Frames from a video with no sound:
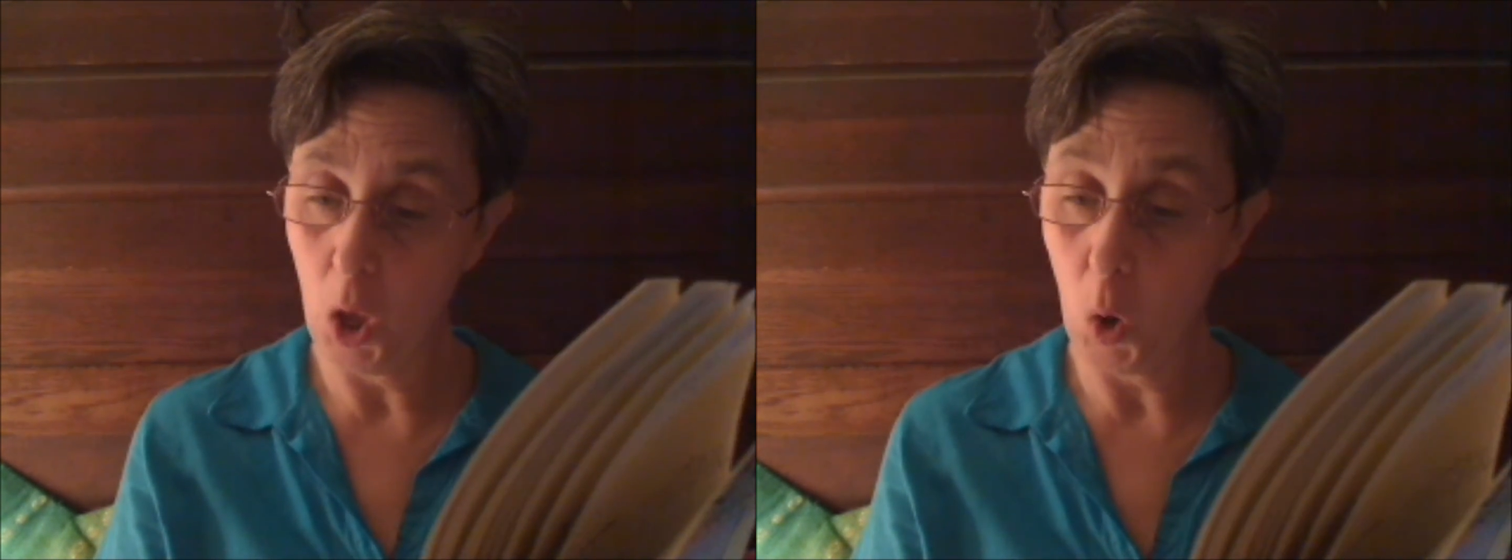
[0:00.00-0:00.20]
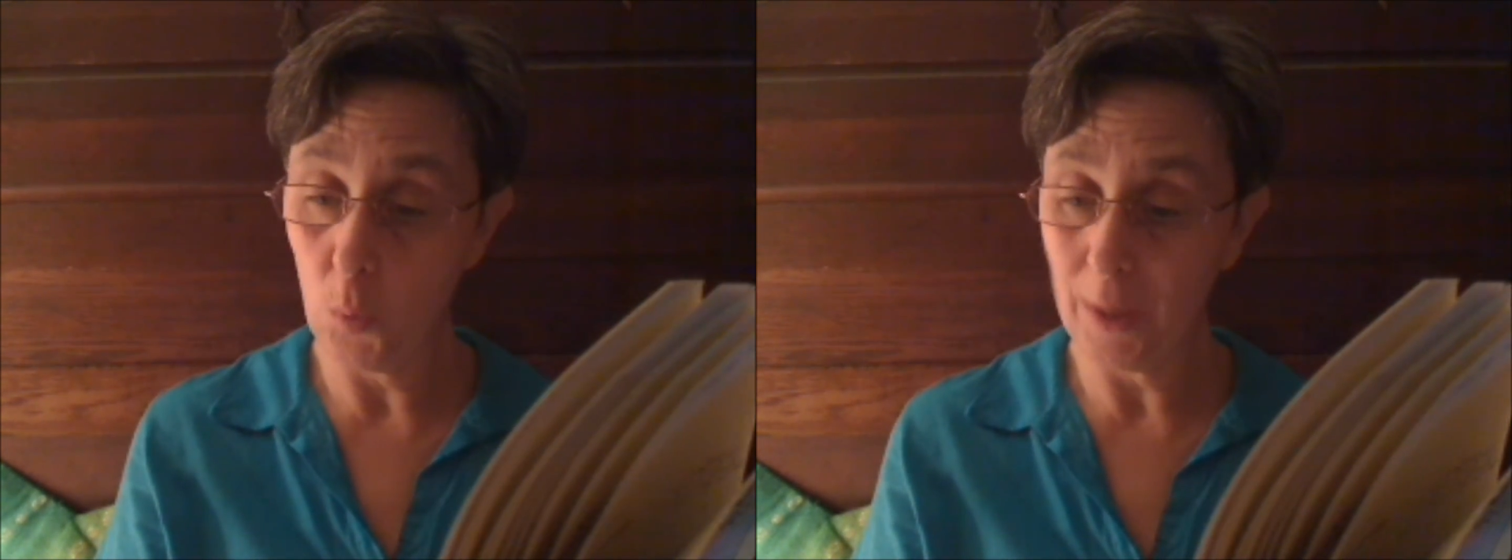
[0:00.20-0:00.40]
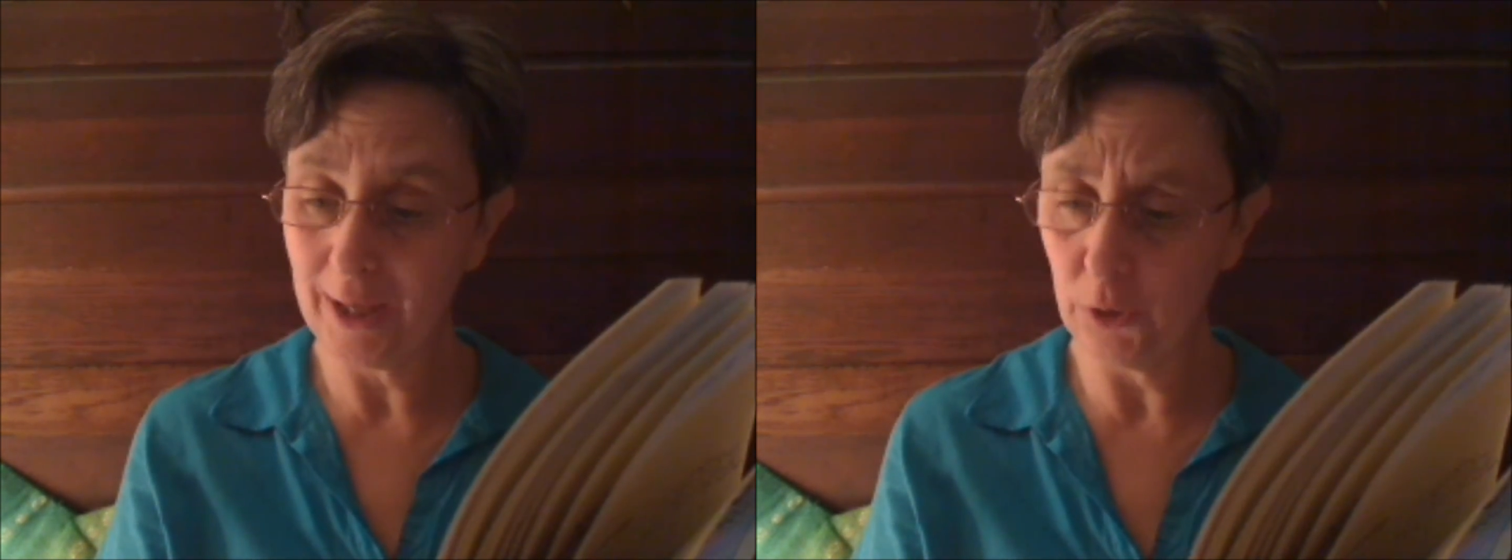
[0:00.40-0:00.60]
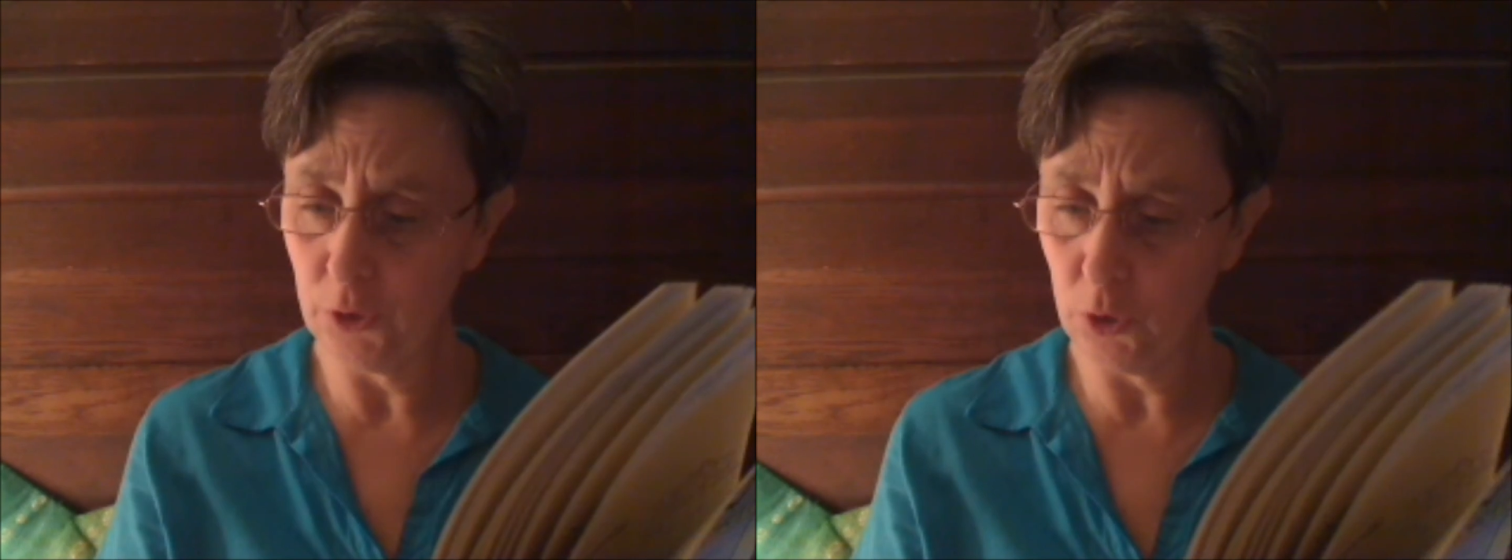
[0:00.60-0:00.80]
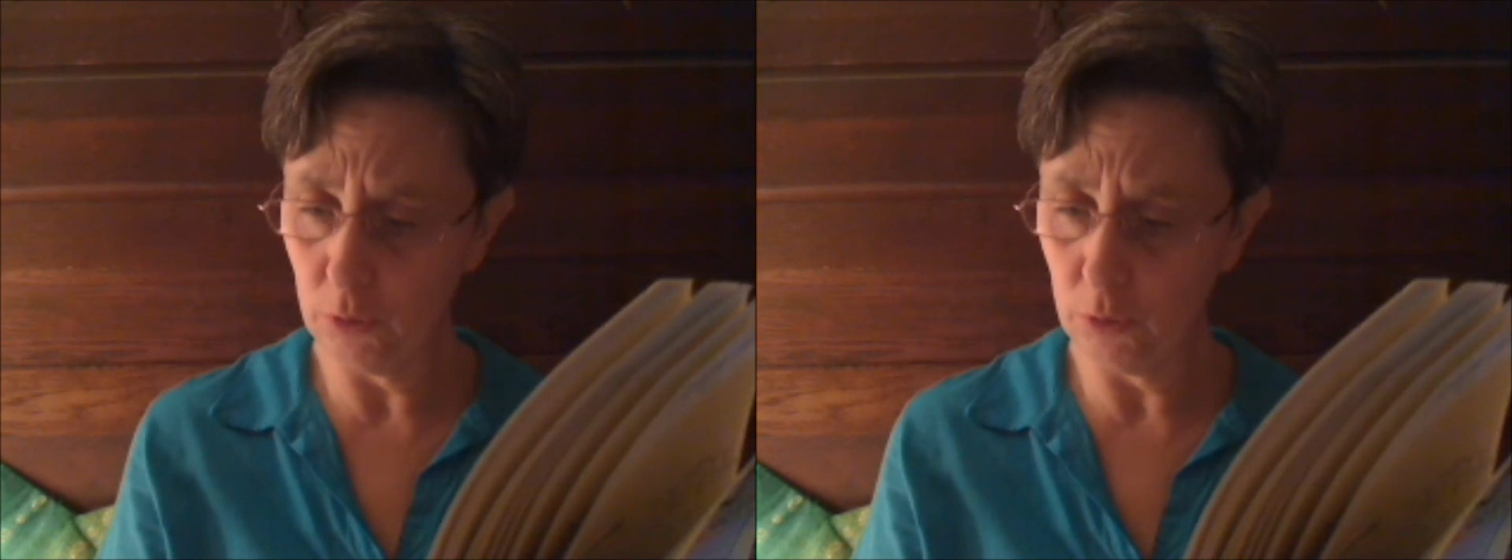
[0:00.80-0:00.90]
oeconomus.